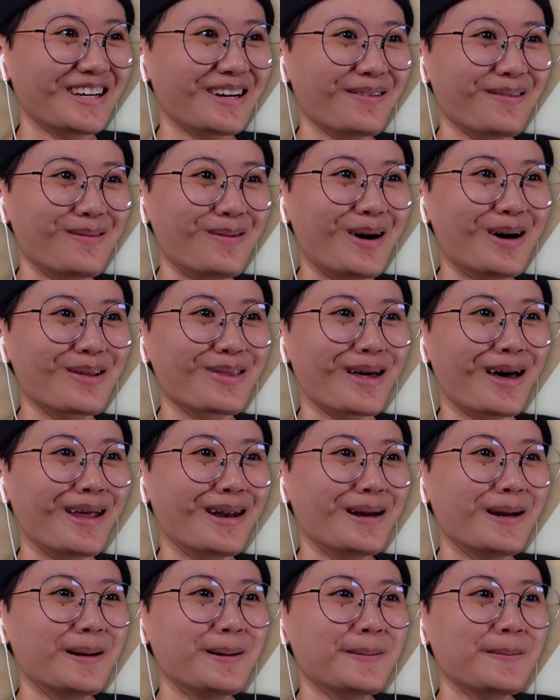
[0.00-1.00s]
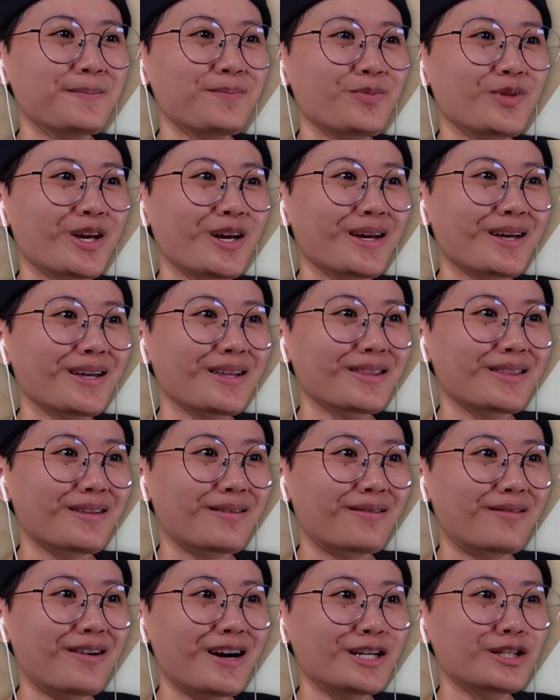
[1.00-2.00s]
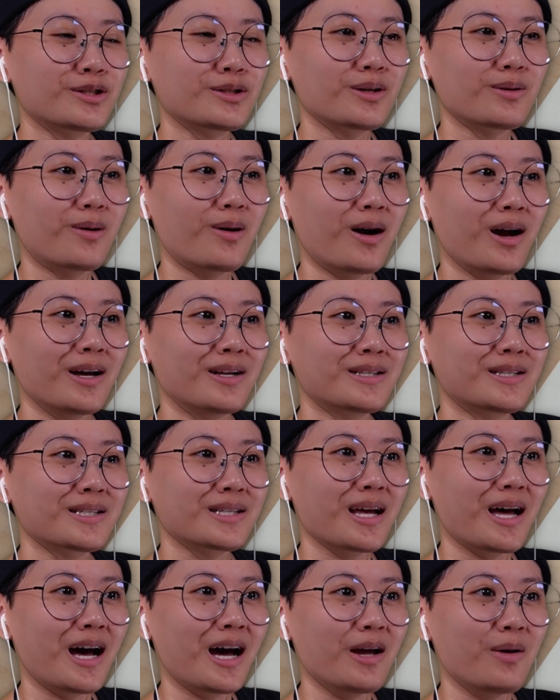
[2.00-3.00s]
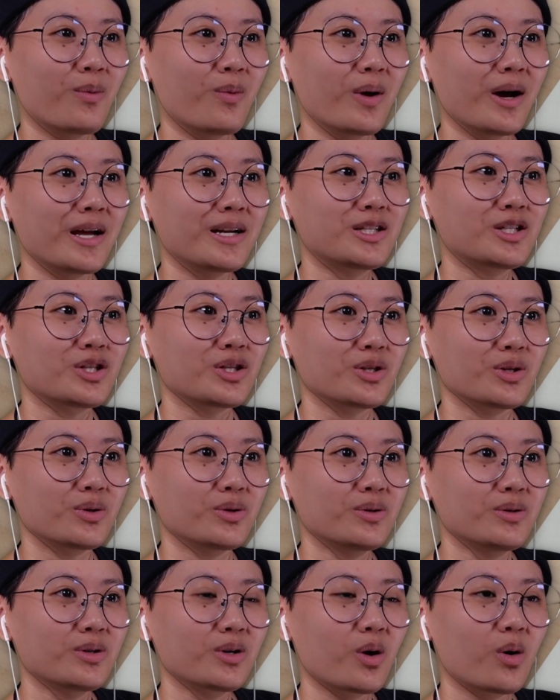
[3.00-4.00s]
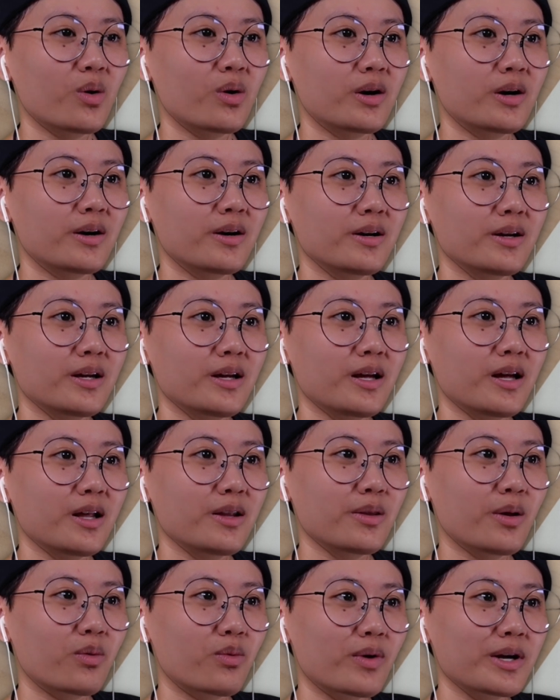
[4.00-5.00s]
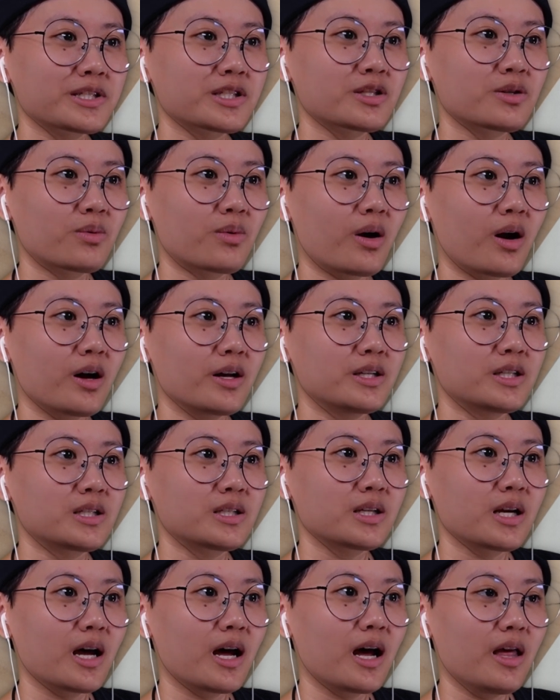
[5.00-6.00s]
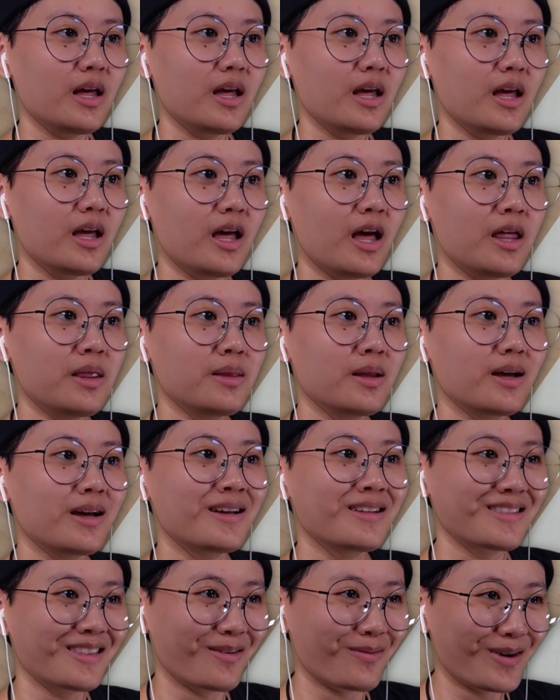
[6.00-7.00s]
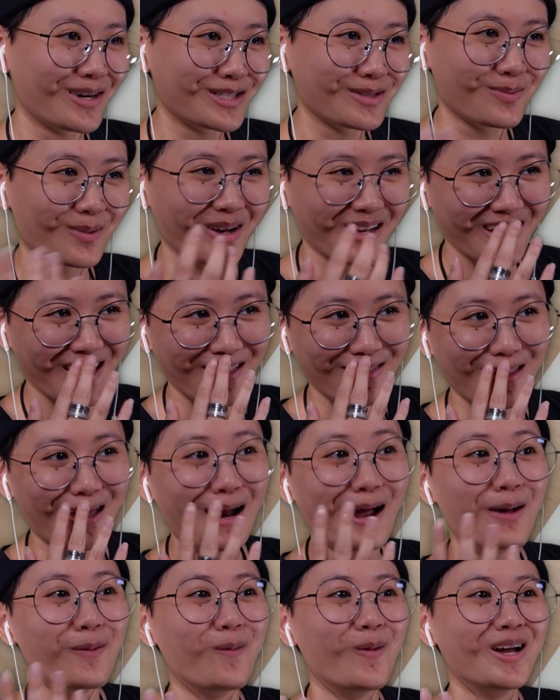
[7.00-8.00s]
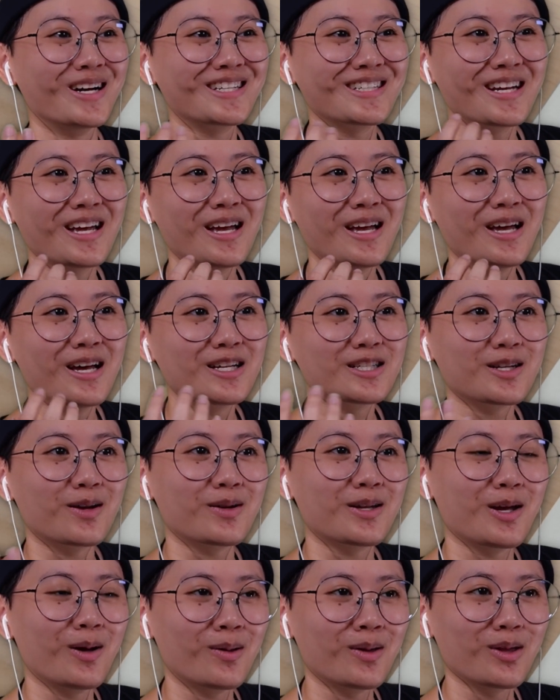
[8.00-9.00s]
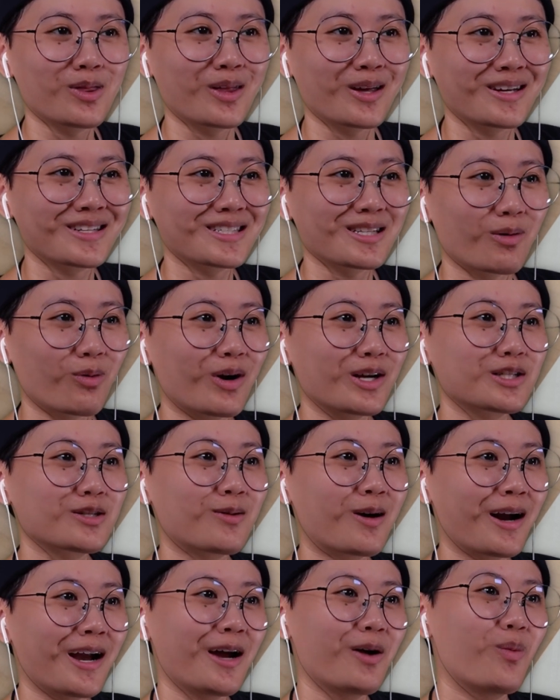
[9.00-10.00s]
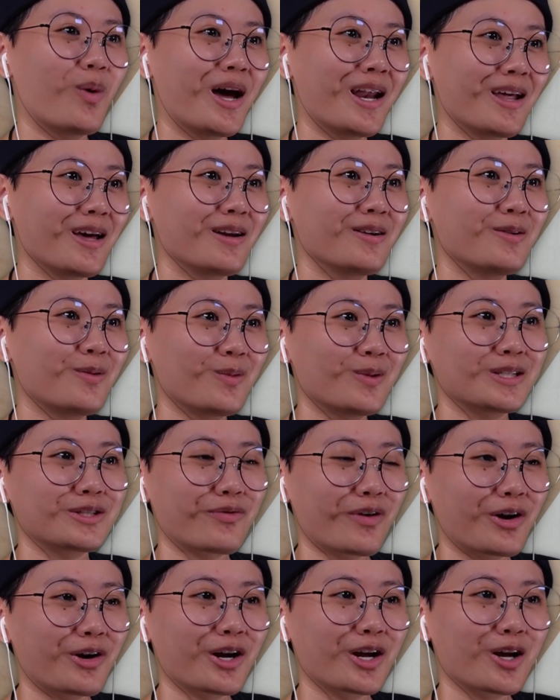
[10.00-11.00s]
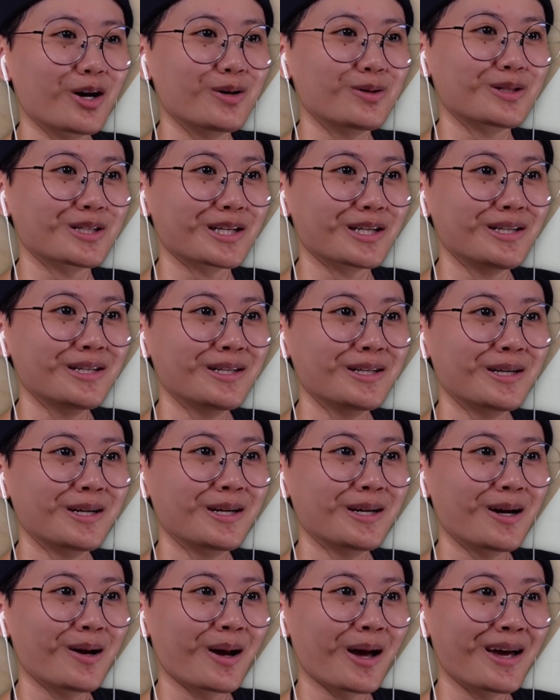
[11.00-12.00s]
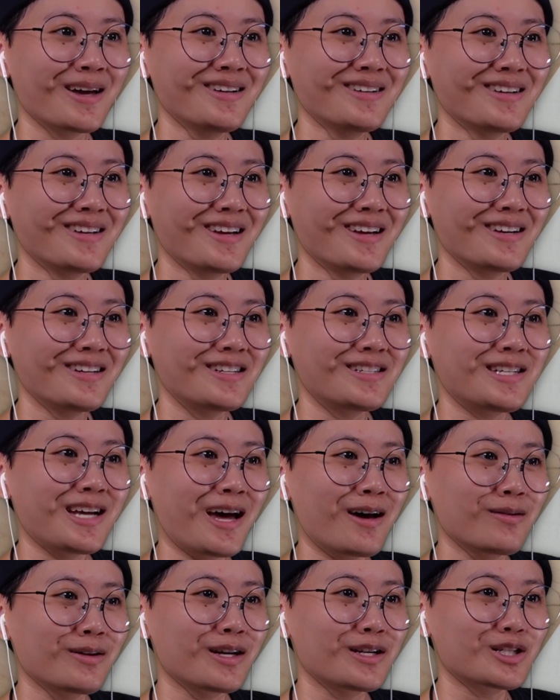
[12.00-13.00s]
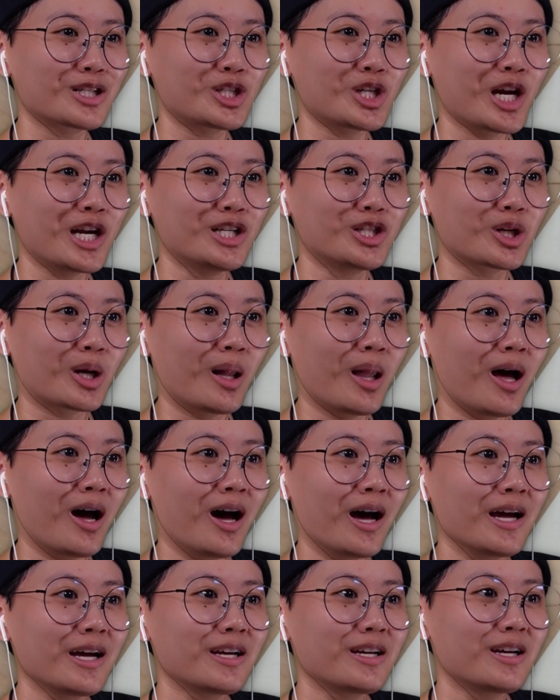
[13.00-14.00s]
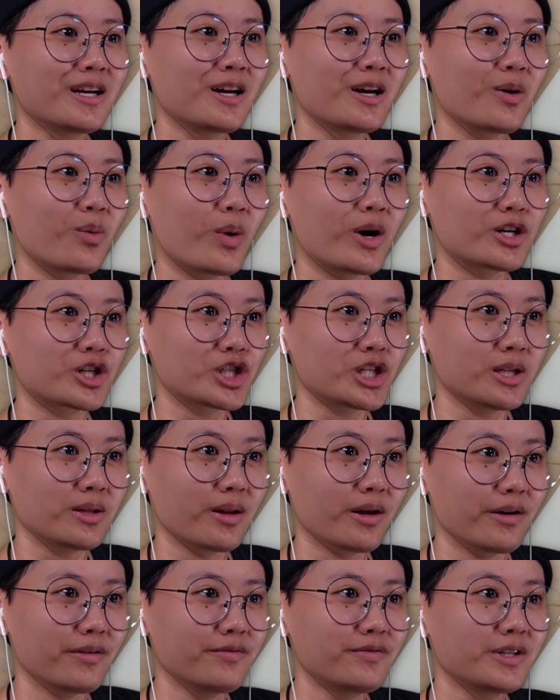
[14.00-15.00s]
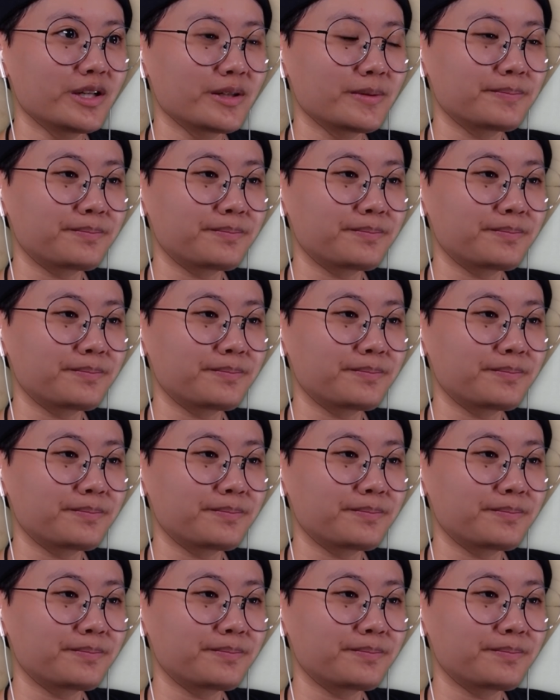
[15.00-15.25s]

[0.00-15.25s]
Well then, the restaurant I went to, or the restaurant in the restaurant in that I went. So the only thing is the restaurant I went in was very cozy. Okay. The town has changed a lot where she lived.